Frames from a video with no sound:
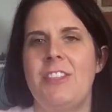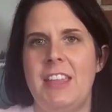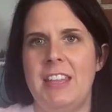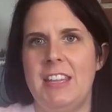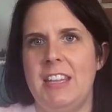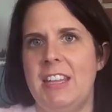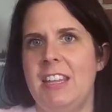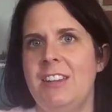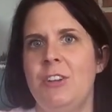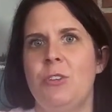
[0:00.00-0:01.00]

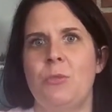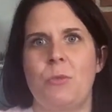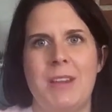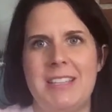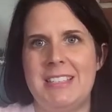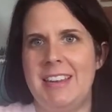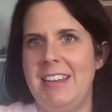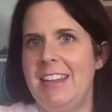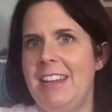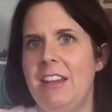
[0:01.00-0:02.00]
thinking,
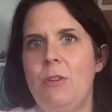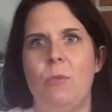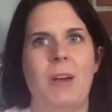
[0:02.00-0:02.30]
reasoning,